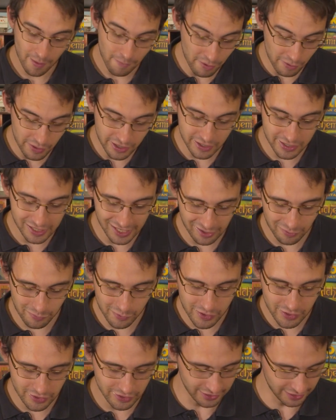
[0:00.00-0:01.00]
But we don't take a
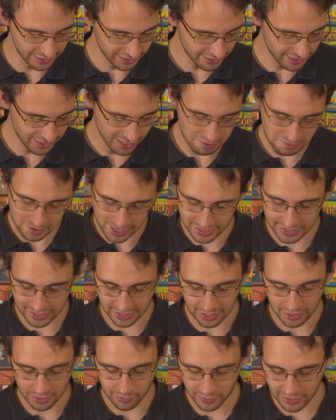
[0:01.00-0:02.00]
wound.
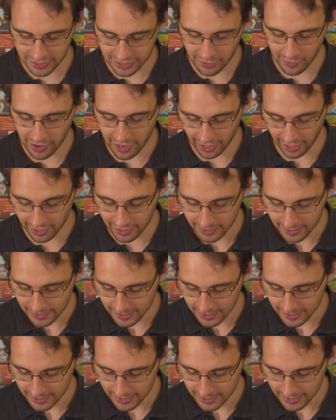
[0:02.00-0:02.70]
Amazing. We're still in it.